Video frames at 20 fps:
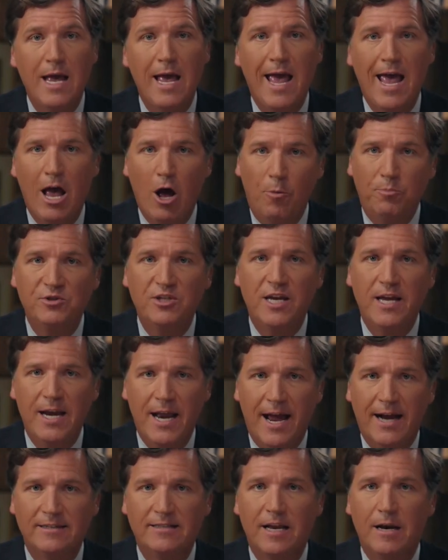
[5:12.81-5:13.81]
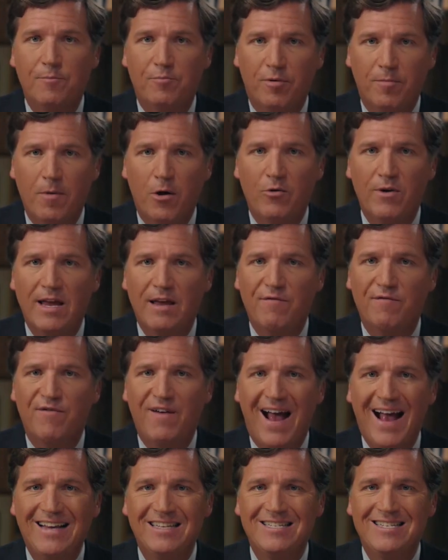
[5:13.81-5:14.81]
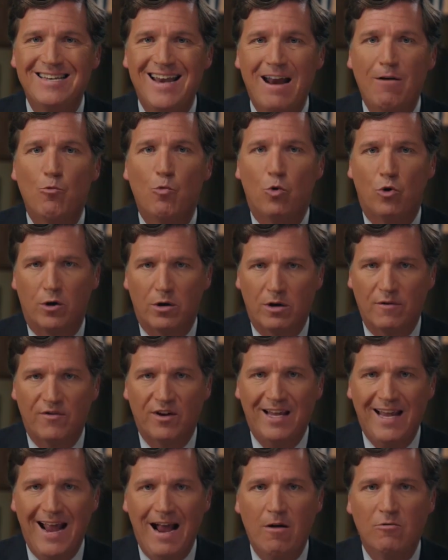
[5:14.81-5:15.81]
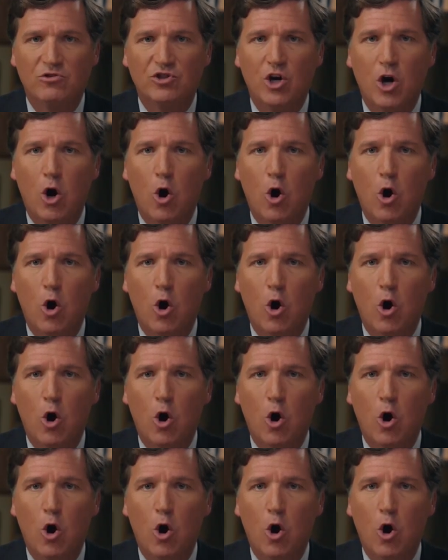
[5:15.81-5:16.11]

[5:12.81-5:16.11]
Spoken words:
helps connect and promote a vast network of accounts